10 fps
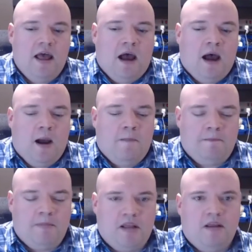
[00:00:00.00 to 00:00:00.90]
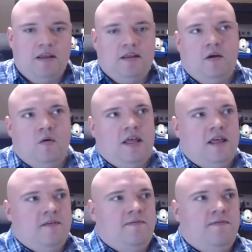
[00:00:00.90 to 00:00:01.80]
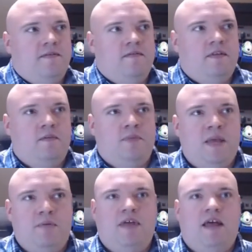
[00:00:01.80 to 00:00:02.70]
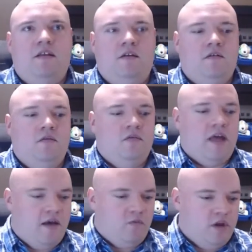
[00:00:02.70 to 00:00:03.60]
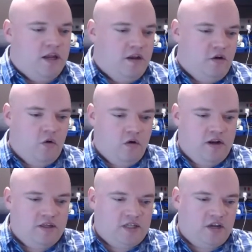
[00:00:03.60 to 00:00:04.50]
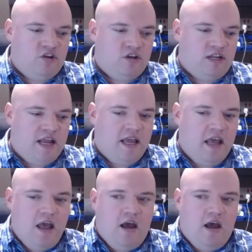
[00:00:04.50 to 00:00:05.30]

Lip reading: But, you know, if the people that you have working in your organization today